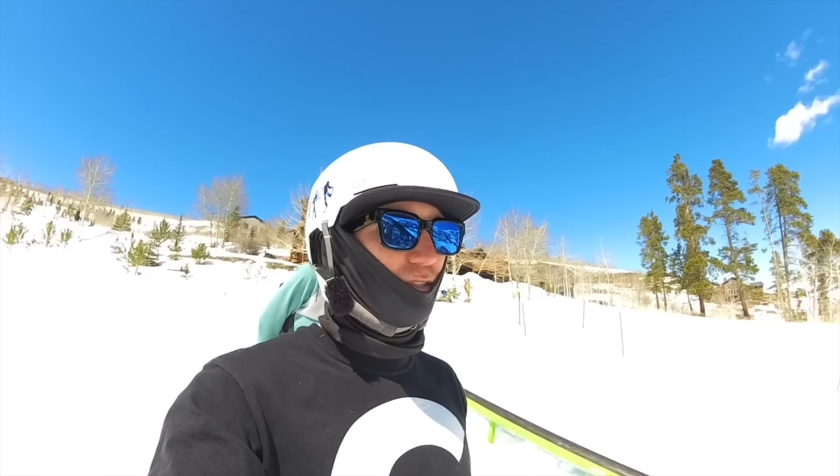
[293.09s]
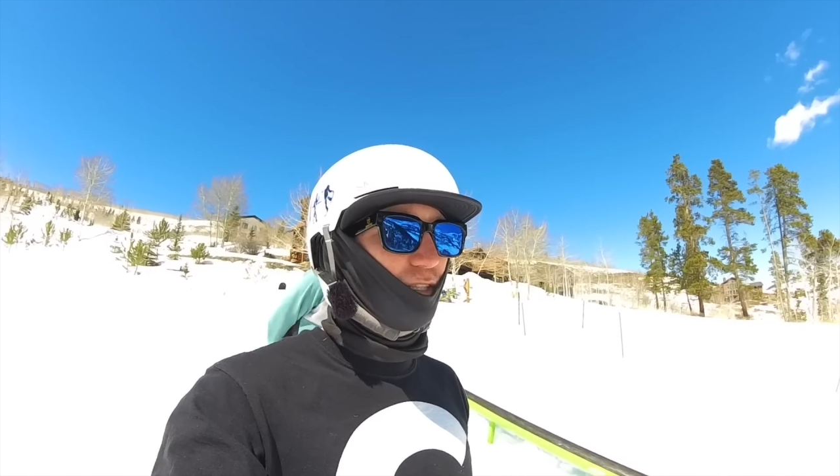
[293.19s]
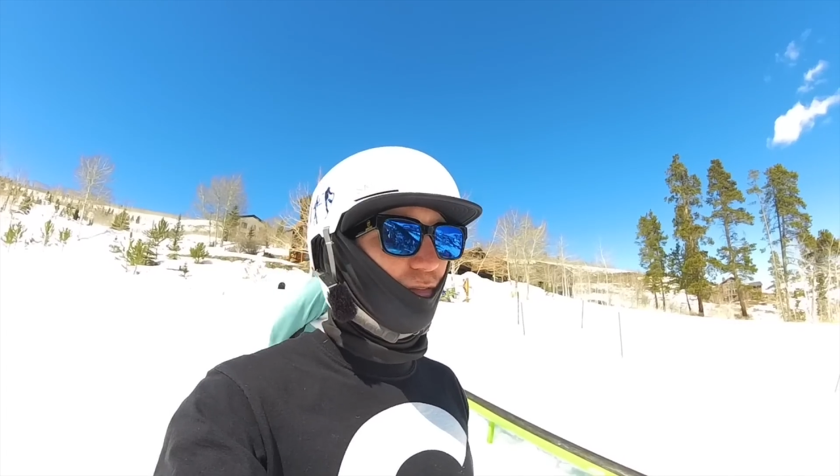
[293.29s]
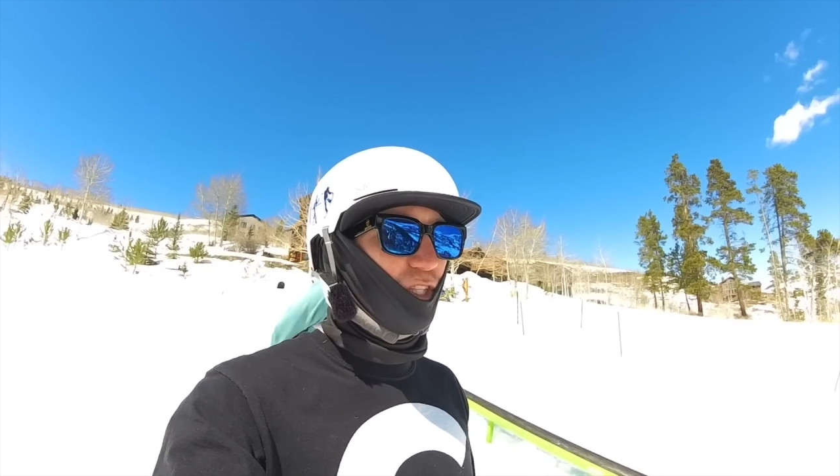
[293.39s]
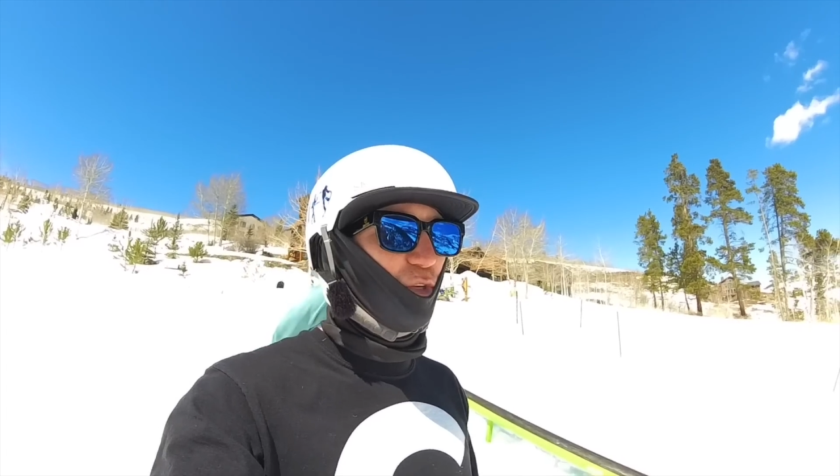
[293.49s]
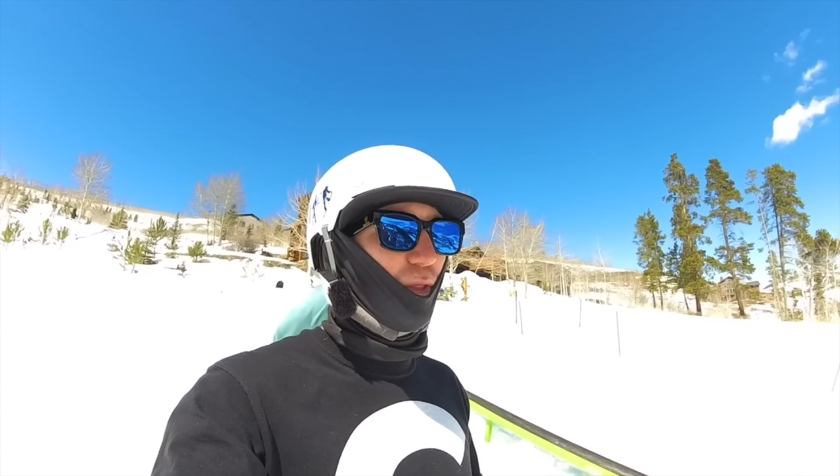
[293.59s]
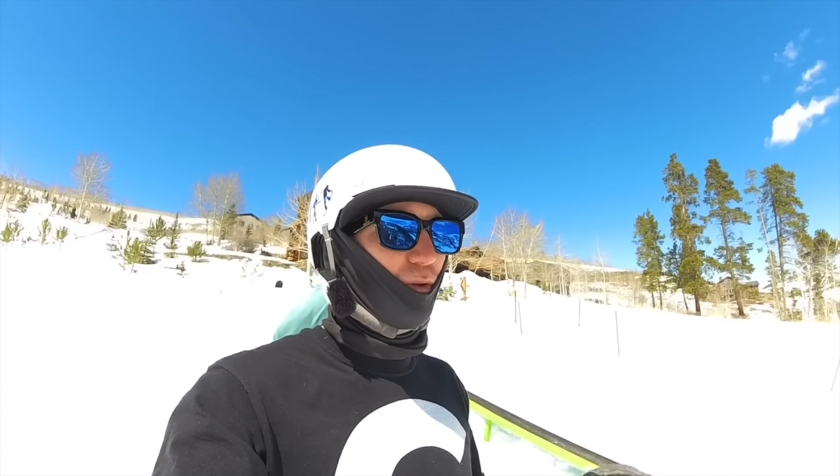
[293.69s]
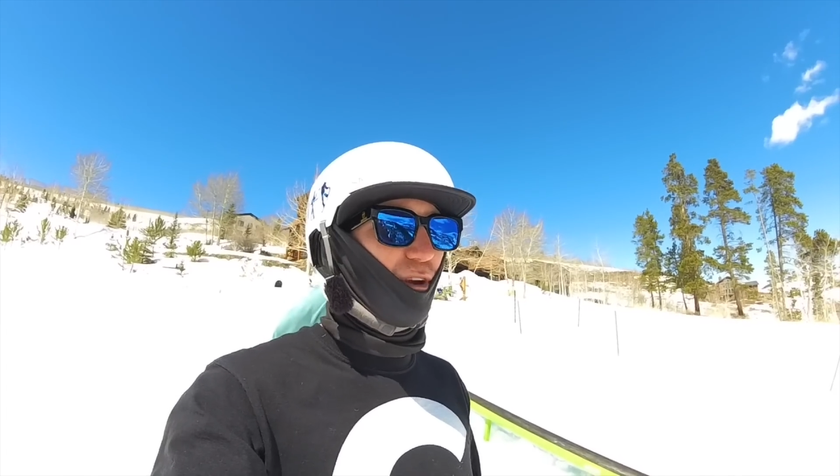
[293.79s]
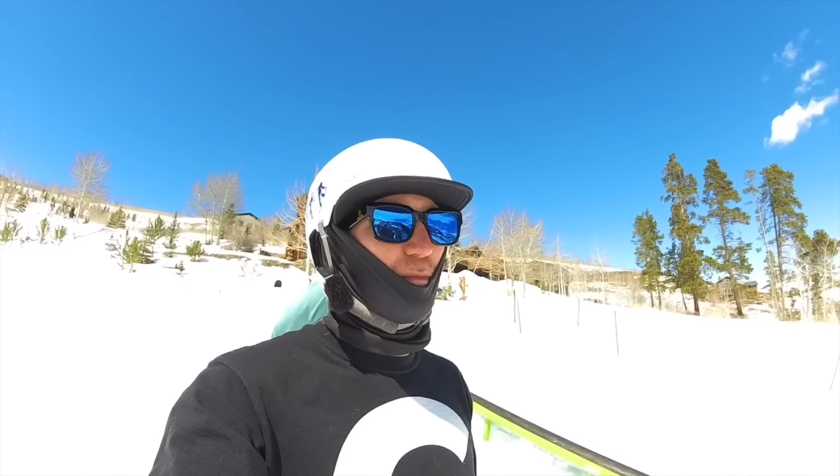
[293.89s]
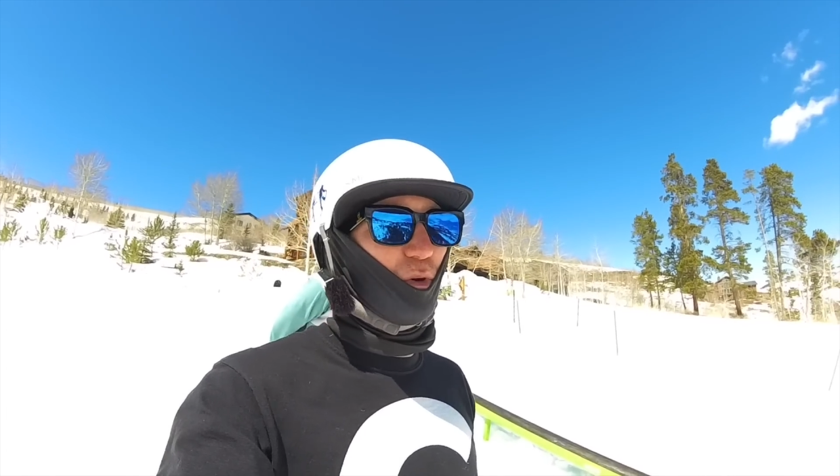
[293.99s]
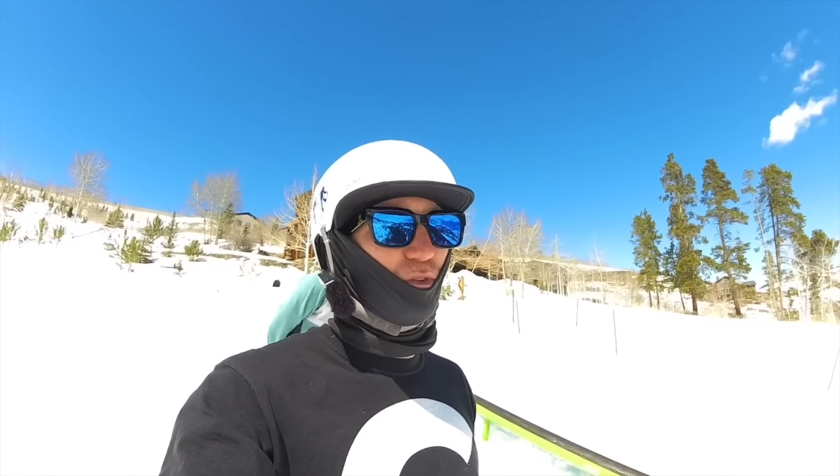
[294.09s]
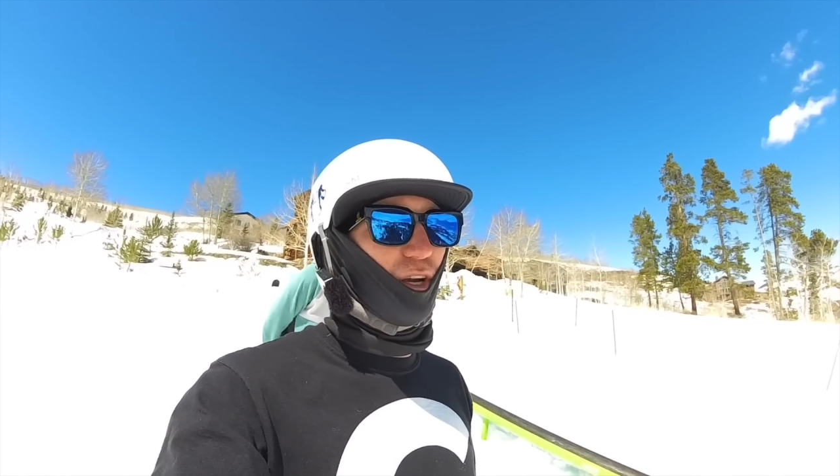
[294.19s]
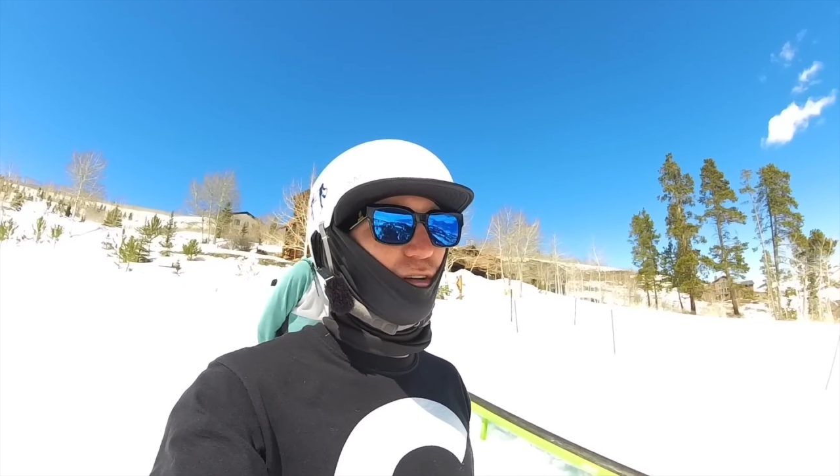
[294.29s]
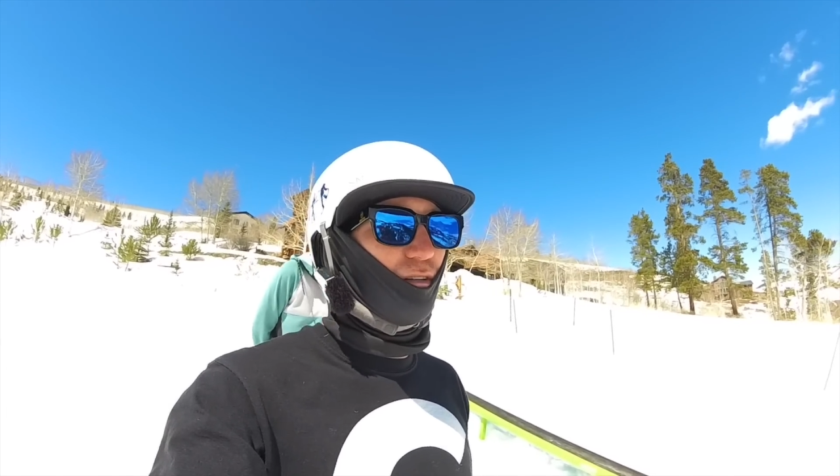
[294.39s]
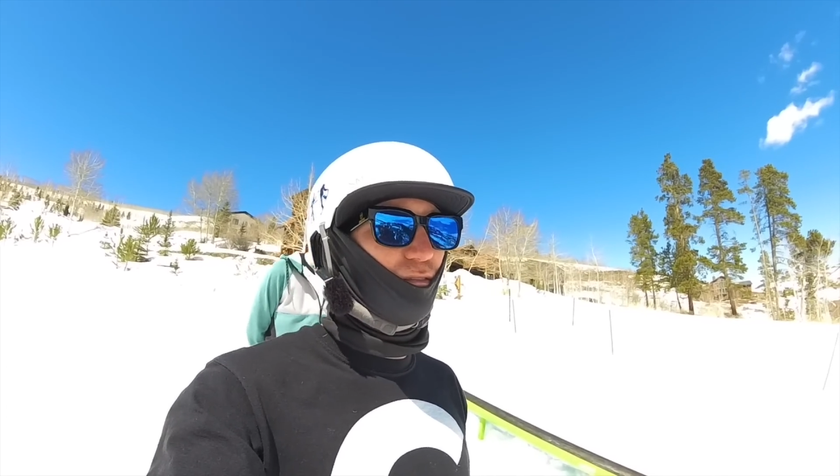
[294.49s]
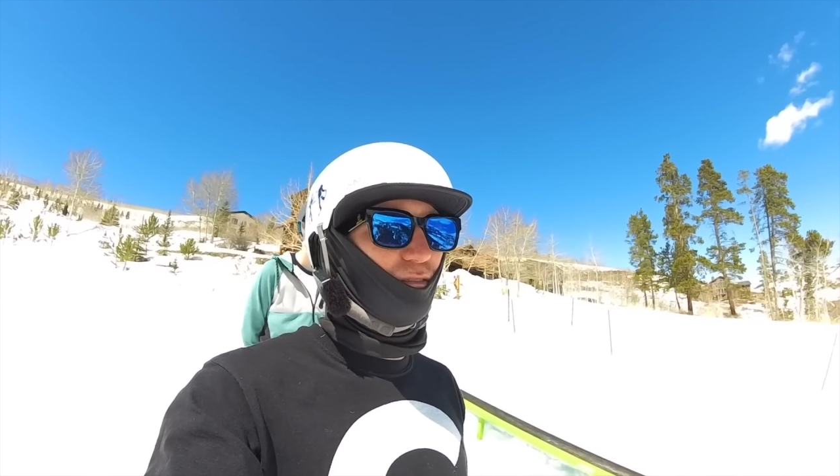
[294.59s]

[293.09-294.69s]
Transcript: stuff to do on the rainbow rail.